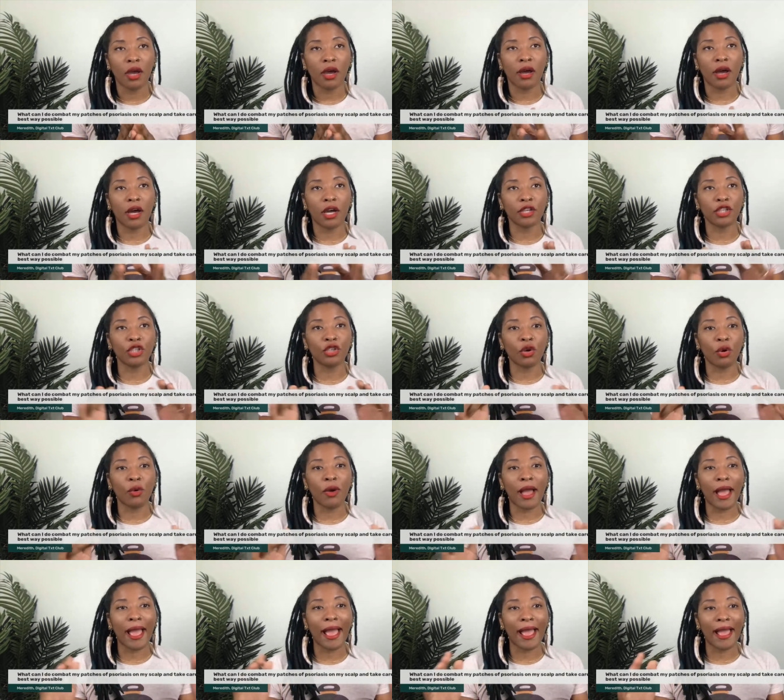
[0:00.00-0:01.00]
uh, you
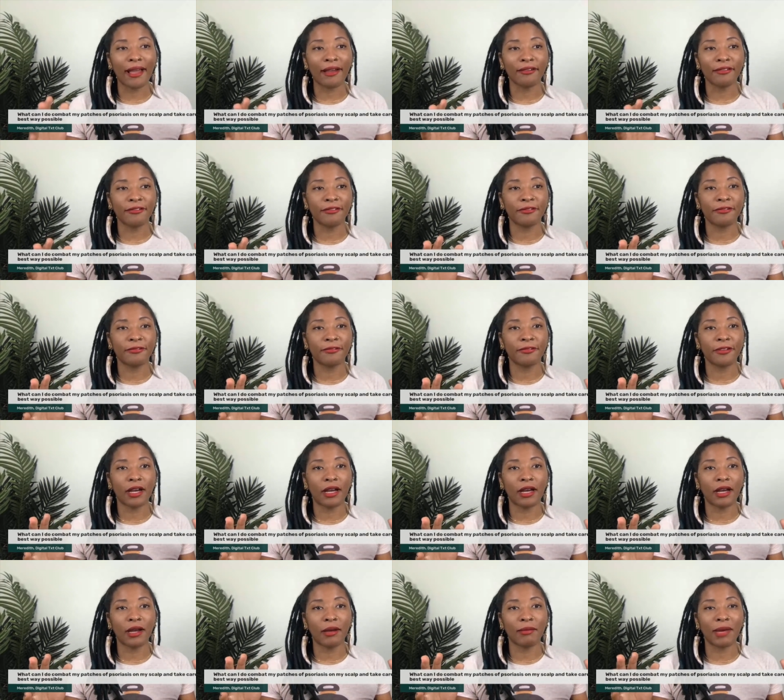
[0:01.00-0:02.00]
don't have
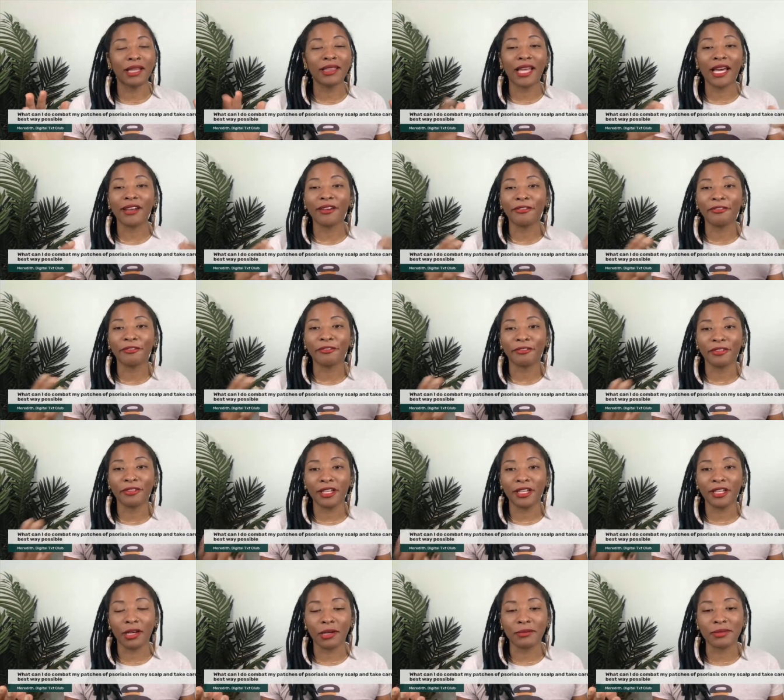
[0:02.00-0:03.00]
um, a lot of flare
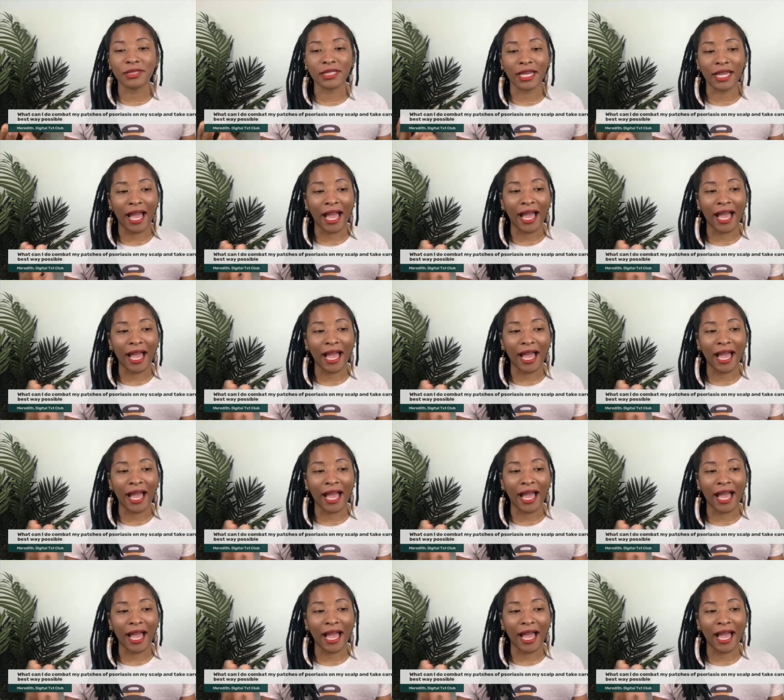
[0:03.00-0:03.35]
Like